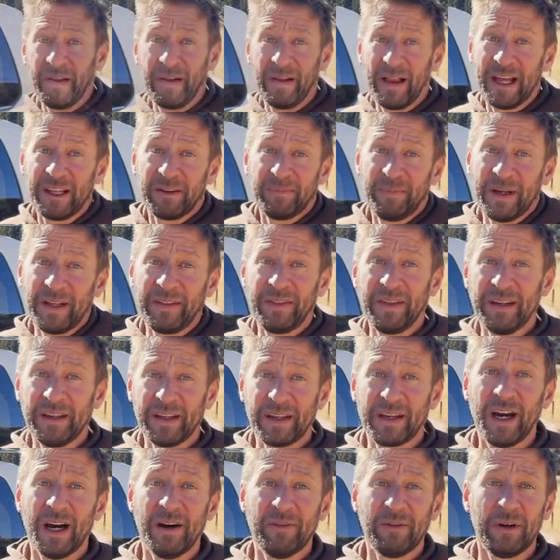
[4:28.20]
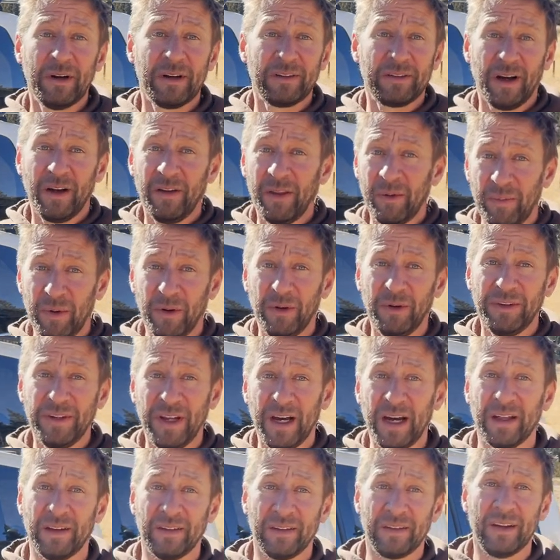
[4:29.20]
last big thing to cover is all the
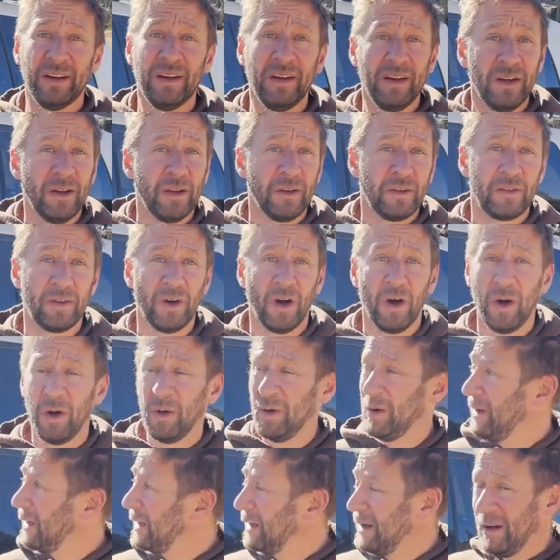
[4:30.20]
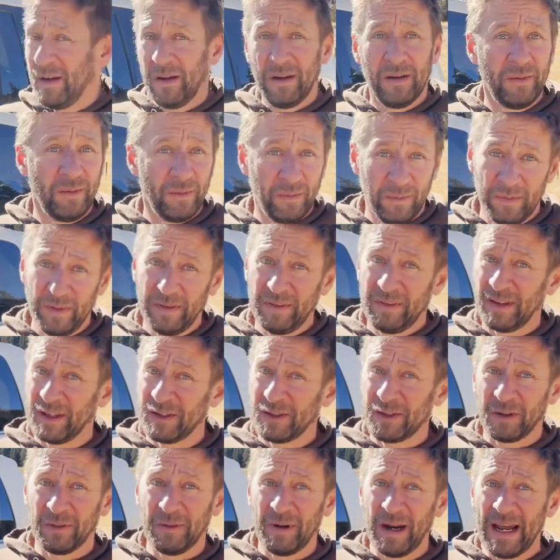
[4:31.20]
bolt-ons. So
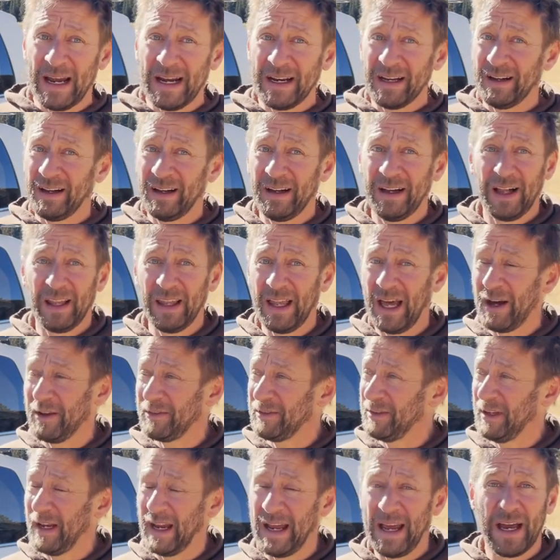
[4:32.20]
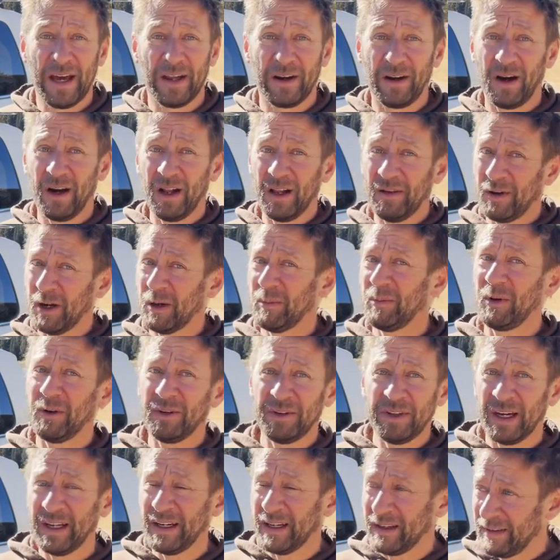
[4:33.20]
Essential rack allows you to add all of our
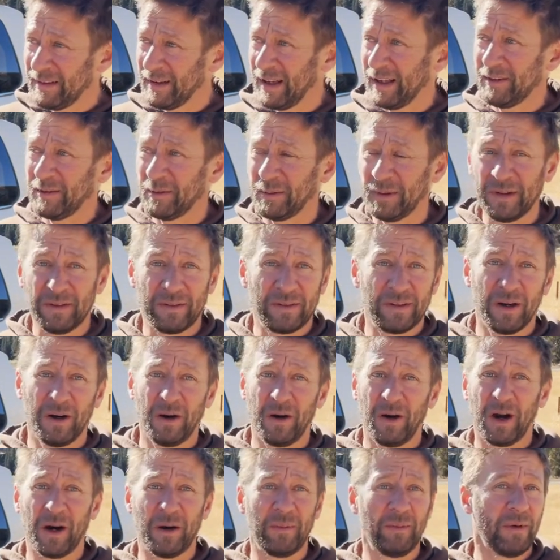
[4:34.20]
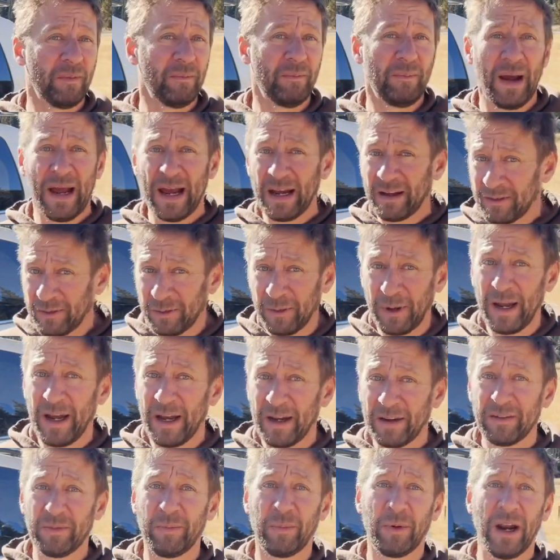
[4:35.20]
bolt-on accessories. So our max
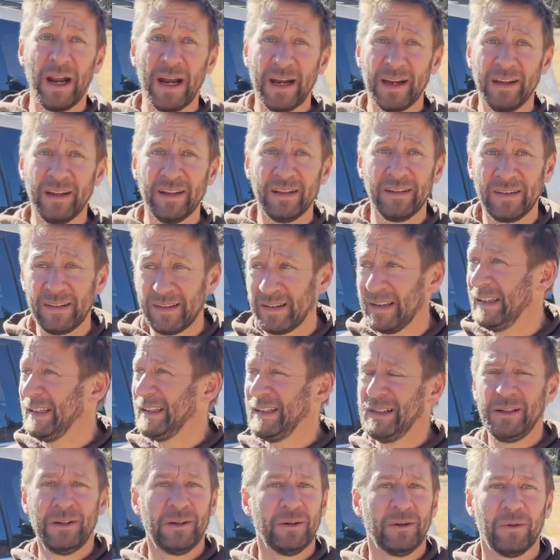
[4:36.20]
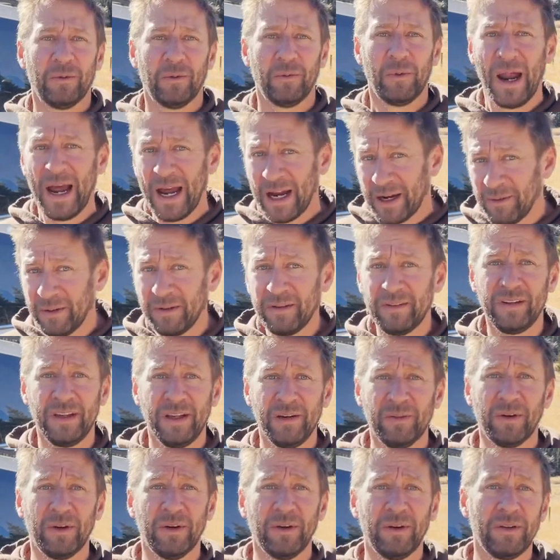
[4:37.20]
tracks, brackets, rack
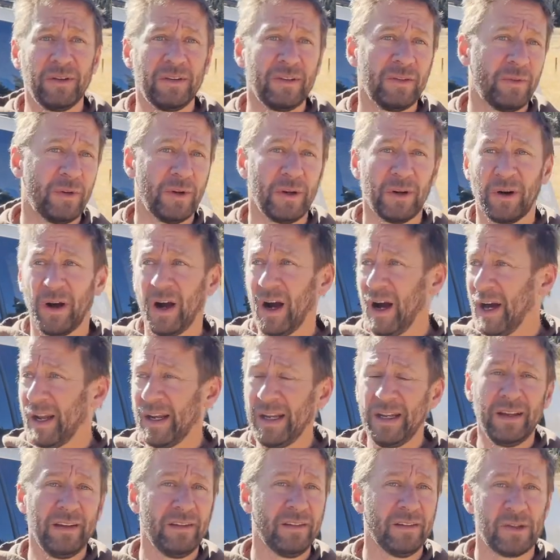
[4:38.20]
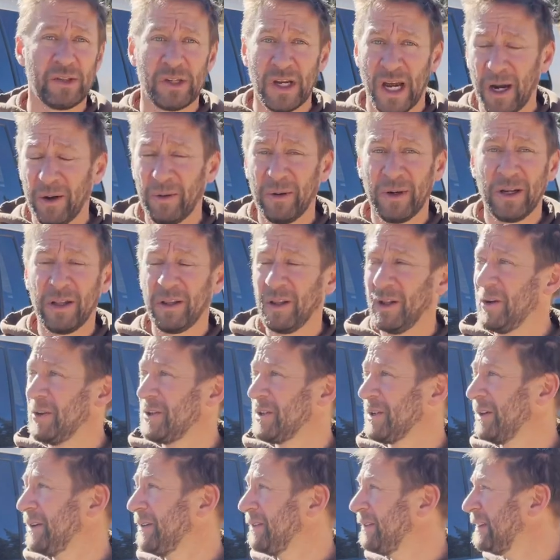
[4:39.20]
receivers for your awnings and shower
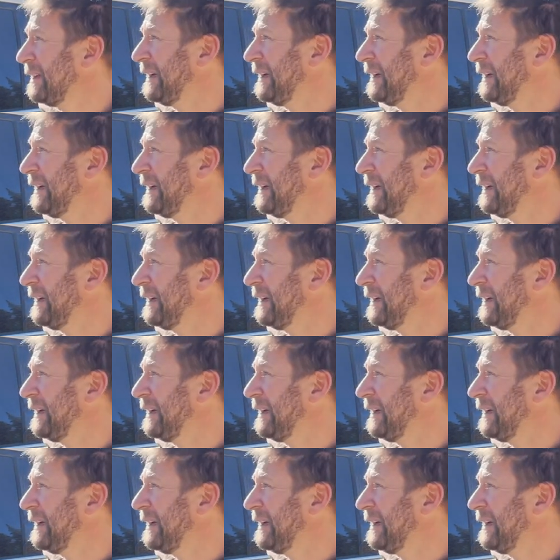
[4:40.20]
enclosures,